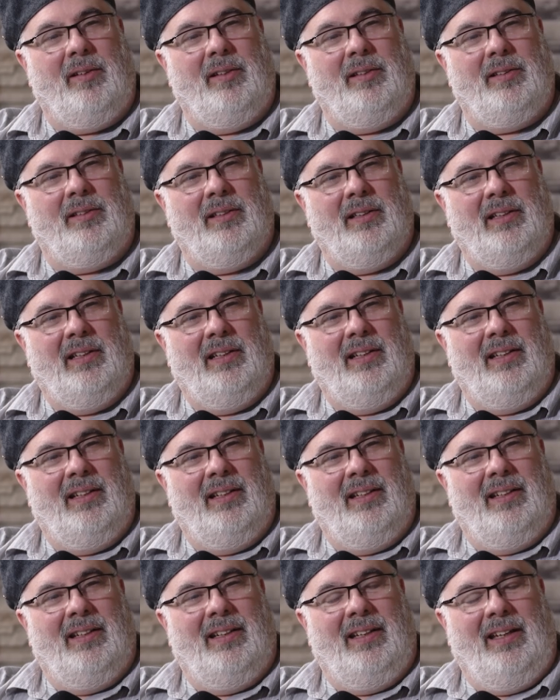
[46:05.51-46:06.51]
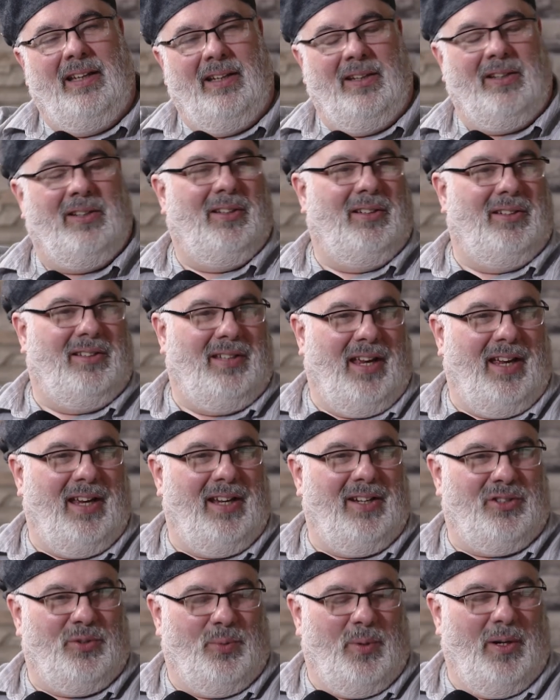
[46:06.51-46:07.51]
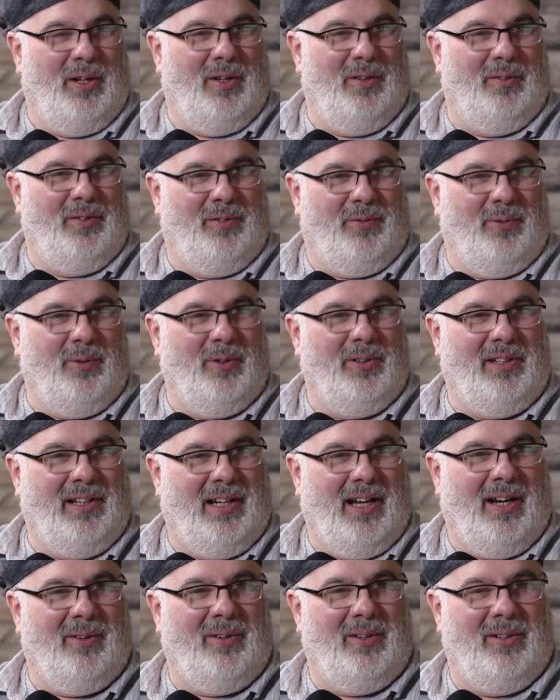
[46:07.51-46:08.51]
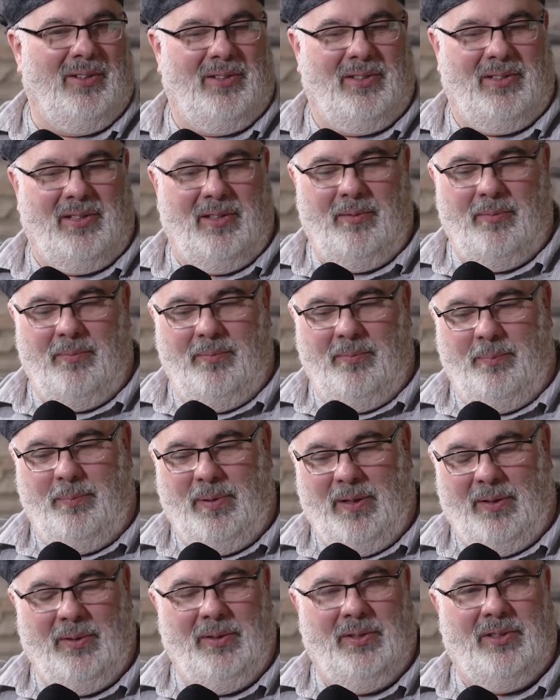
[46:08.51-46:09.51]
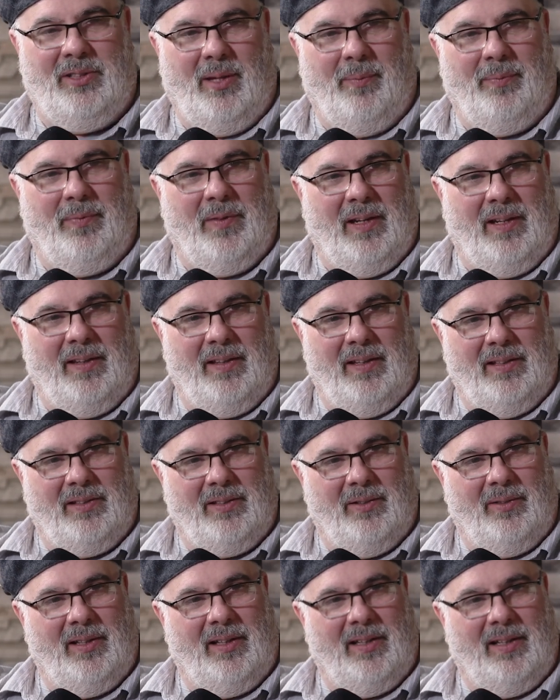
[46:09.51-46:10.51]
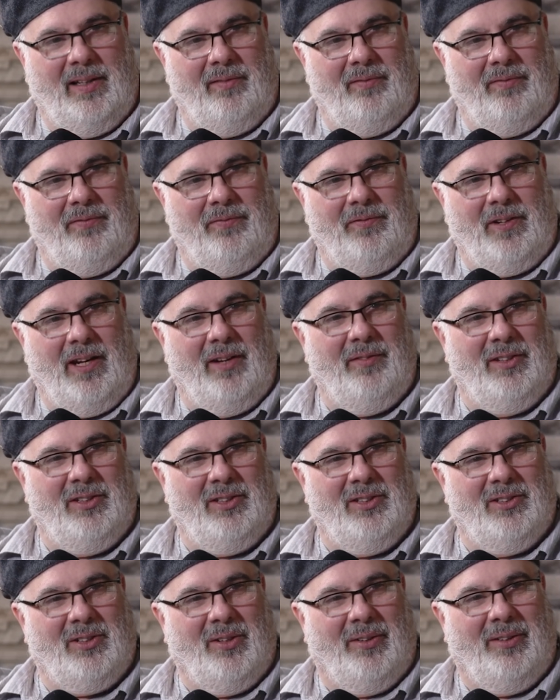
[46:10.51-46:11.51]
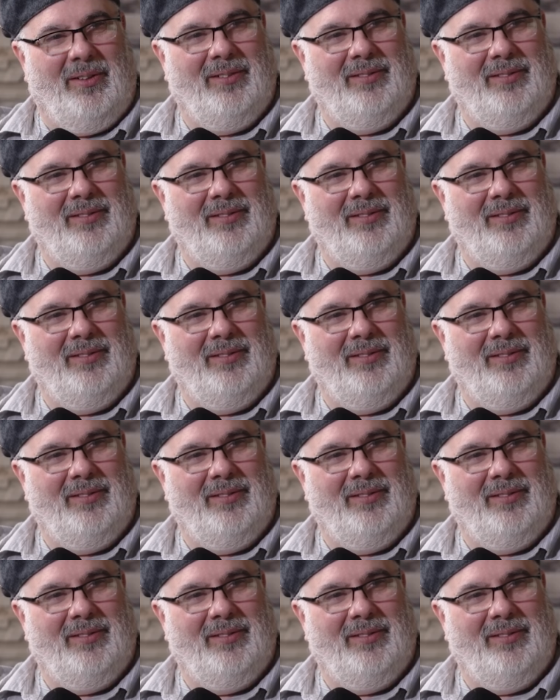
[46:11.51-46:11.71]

is it could take 12 to 14 hours to build something that's only like 5 inches tall.